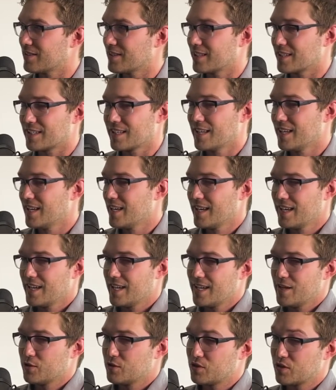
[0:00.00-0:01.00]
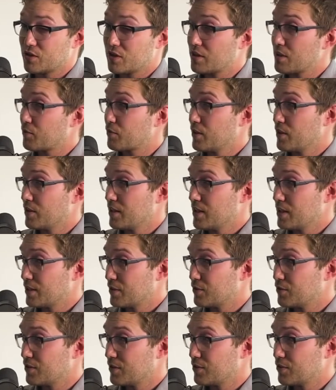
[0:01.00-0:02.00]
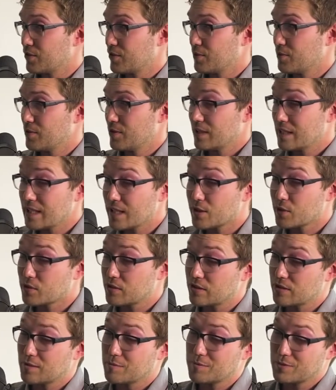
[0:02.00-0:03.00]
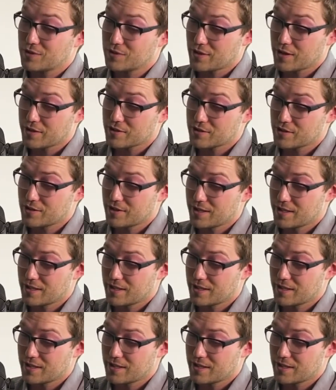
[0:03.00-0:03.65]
Like, it was just a different ecosystem structure.